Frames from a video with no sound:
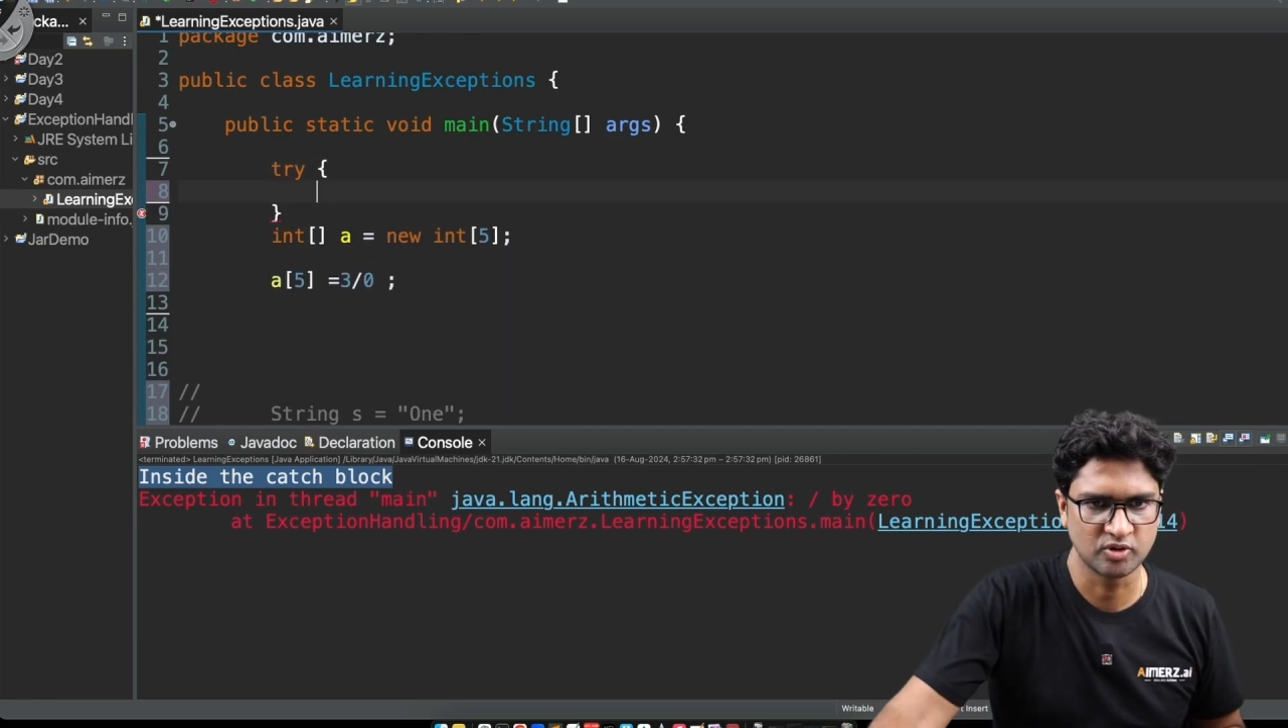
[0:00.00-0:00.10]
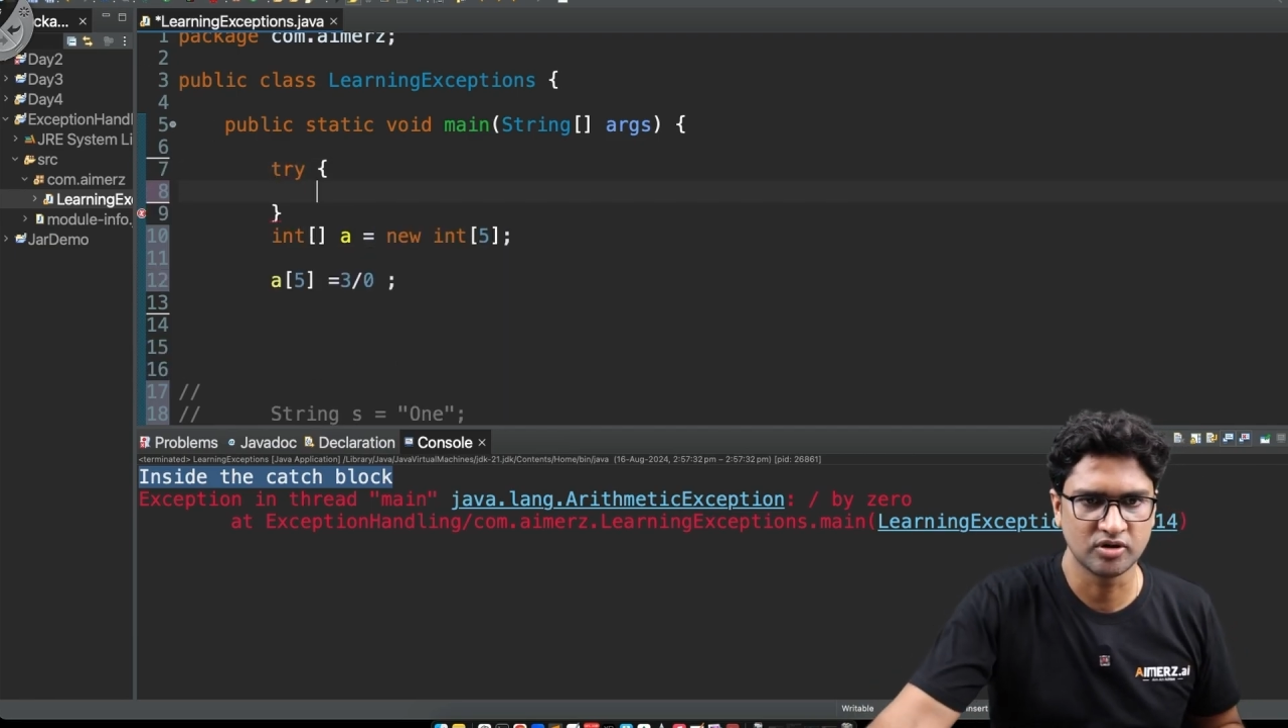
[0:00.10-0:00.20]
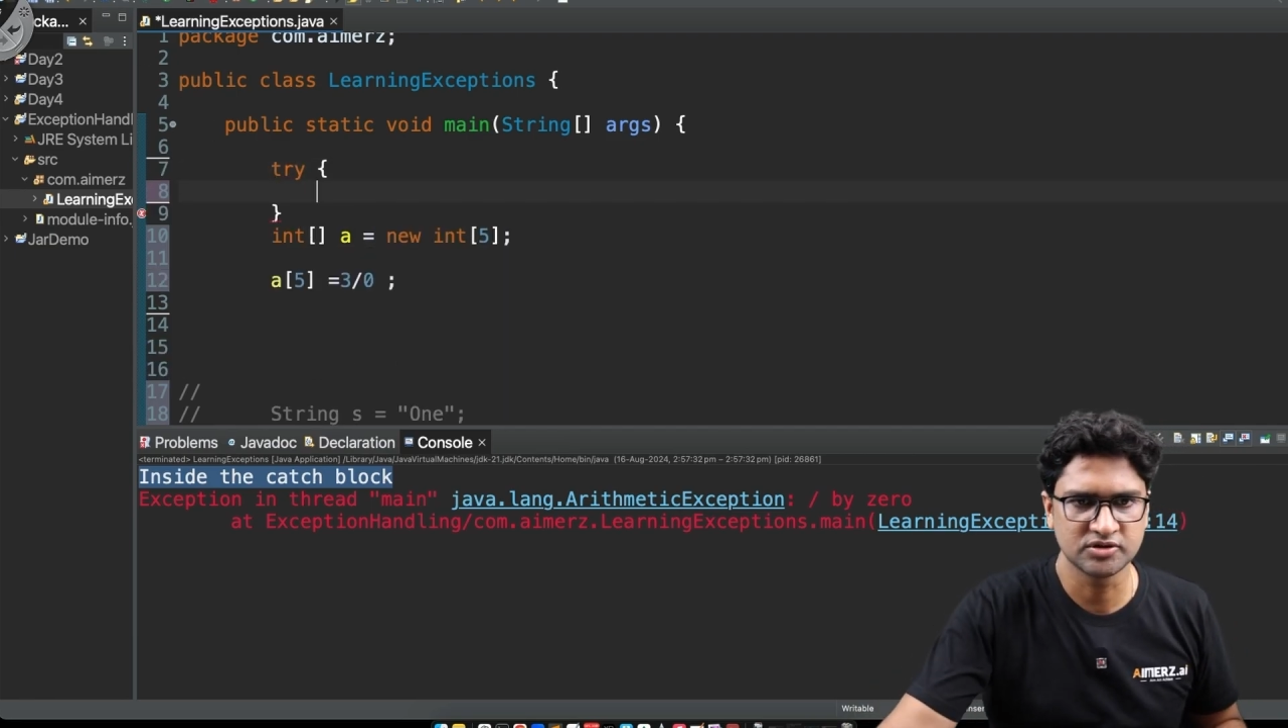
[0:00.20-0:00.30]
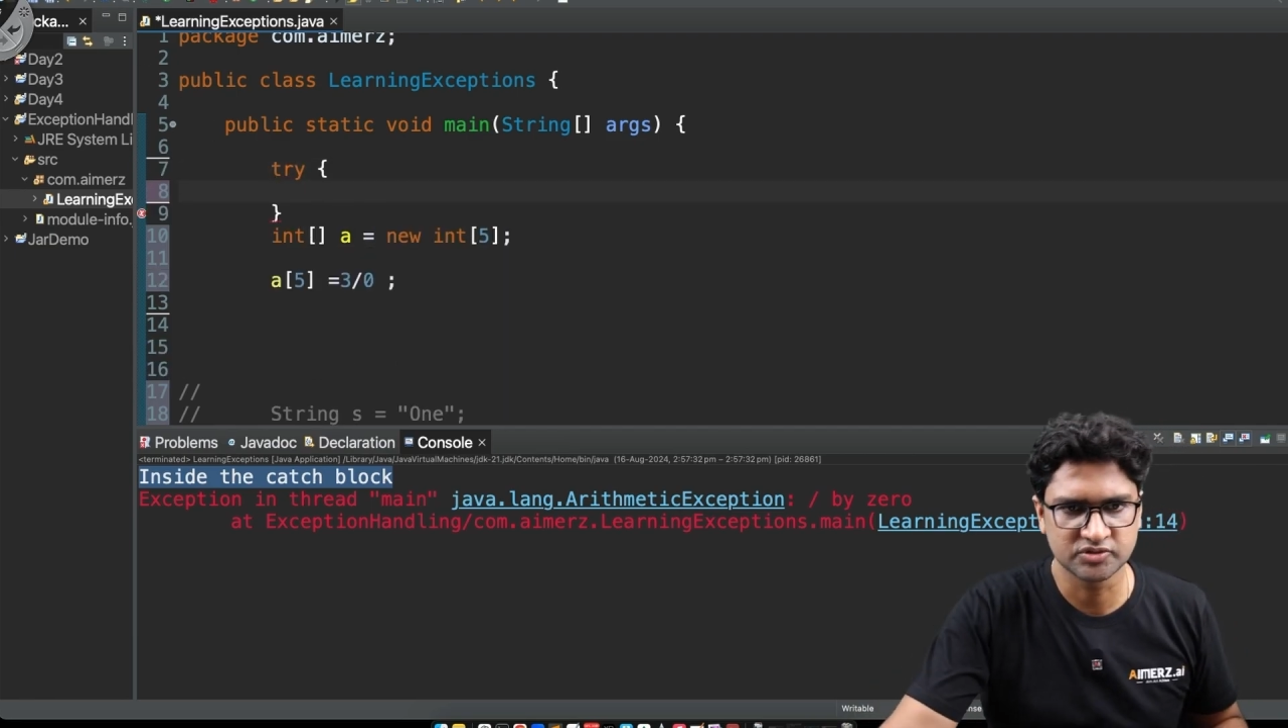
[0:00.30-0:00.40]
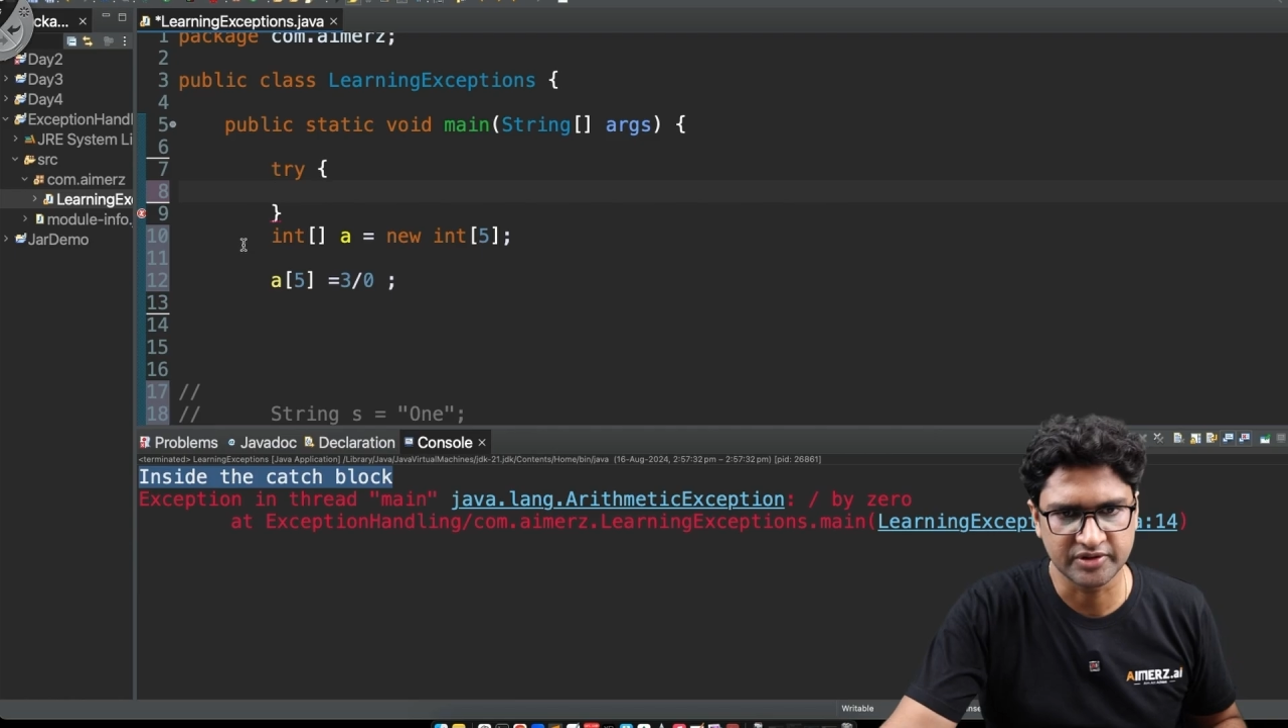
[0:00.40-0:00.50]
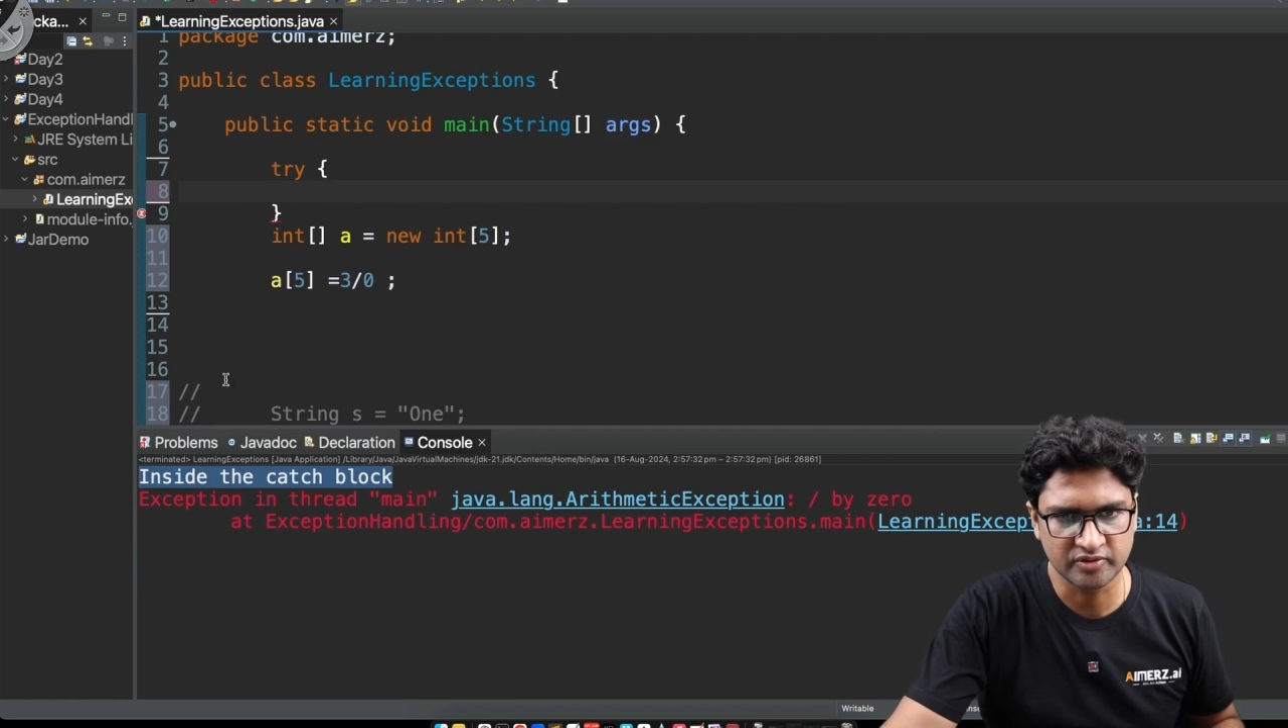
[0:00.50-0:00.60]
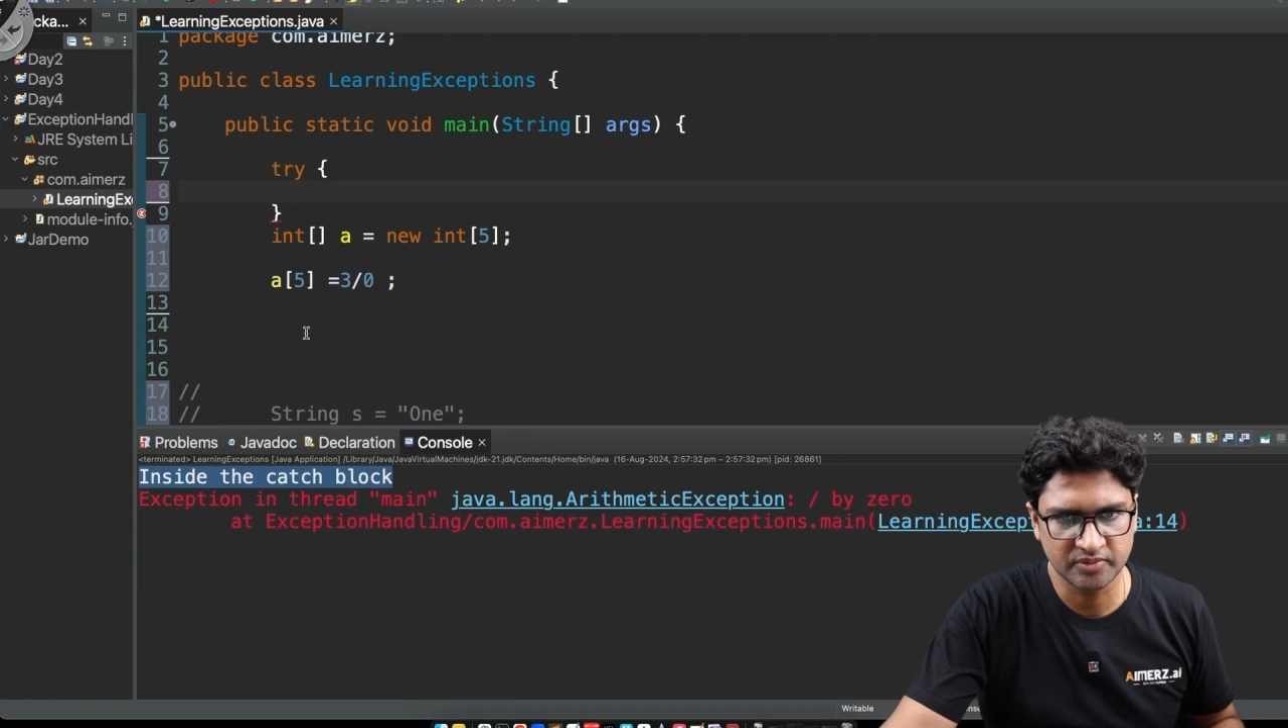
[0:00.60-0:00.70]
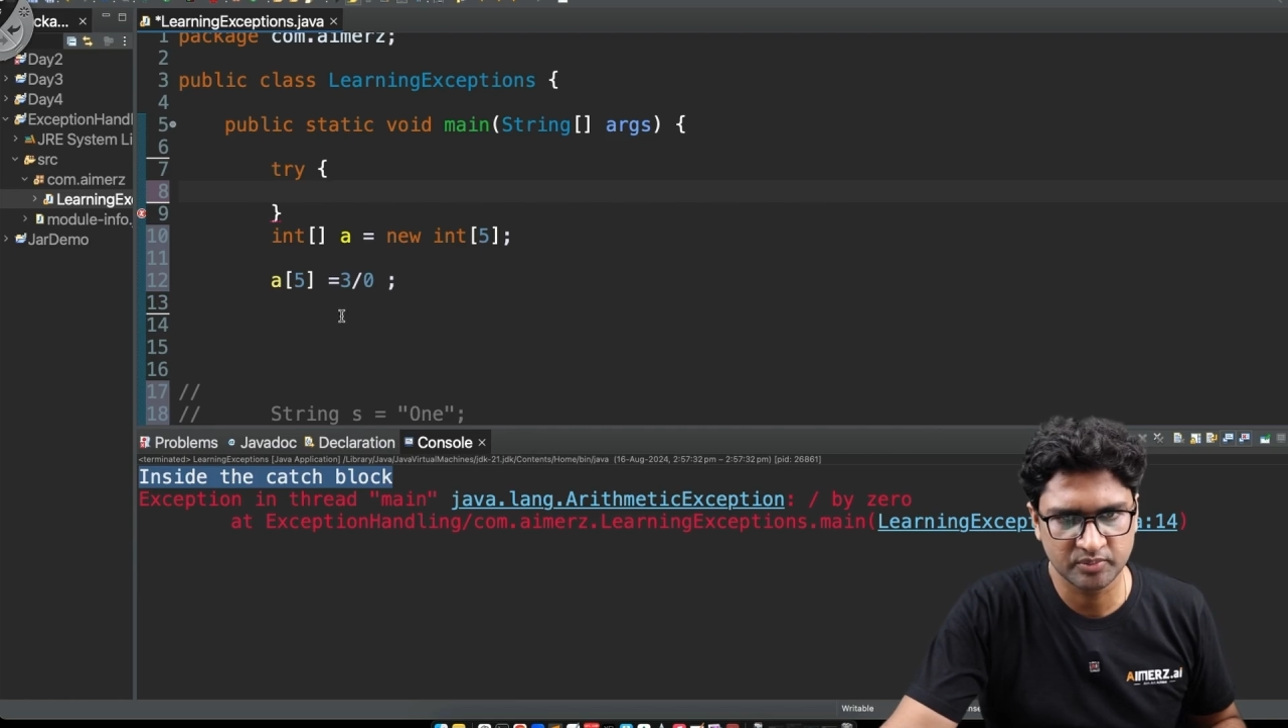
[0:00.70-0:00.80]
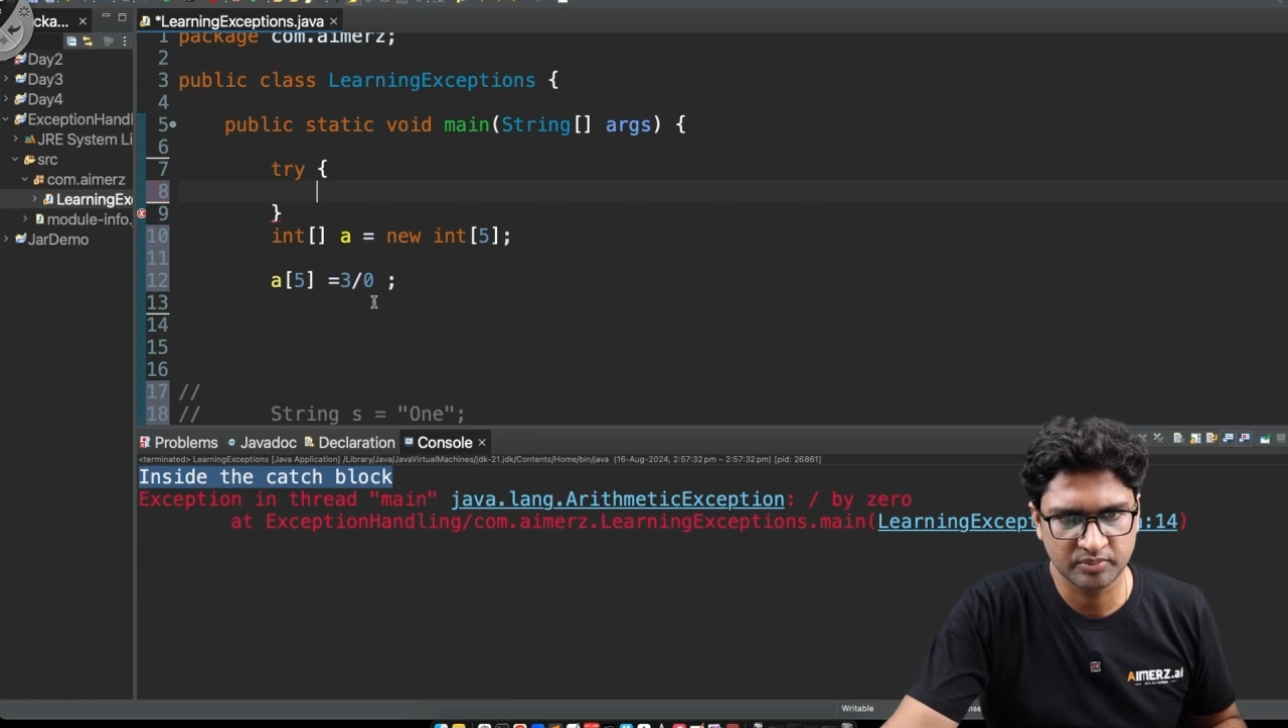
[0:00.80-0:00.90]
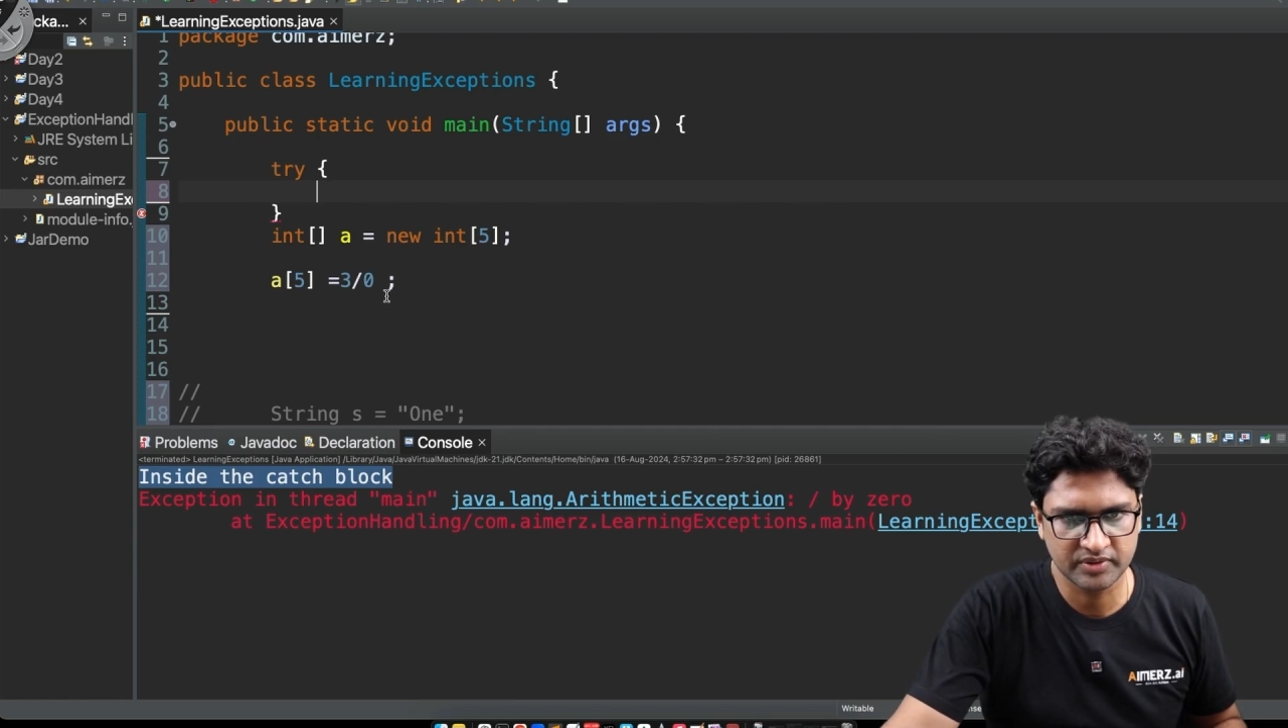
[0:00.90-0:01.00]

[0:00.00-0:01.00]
block. So I go and